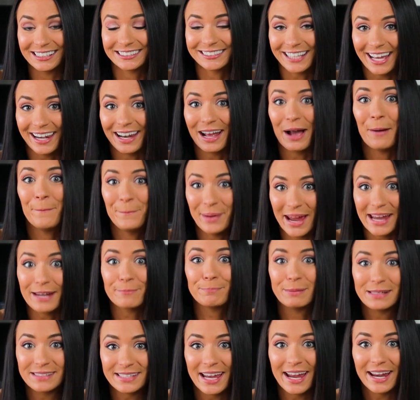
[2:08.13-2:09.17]
I said it, a
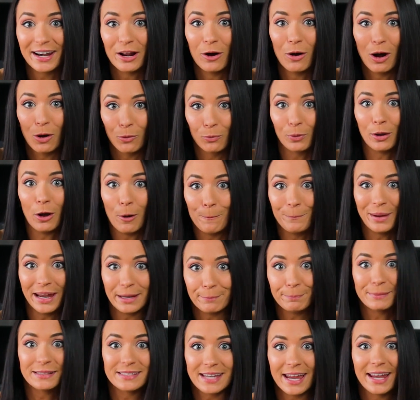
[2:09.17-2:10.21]
baked potato, a real
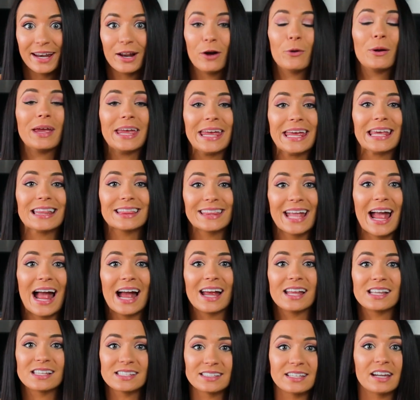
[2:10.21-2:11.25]
baked potato. Eat
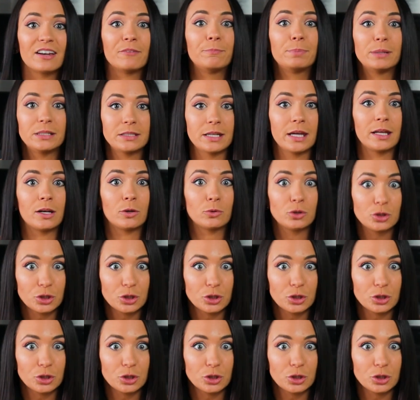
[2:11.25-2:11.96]
that instead of potato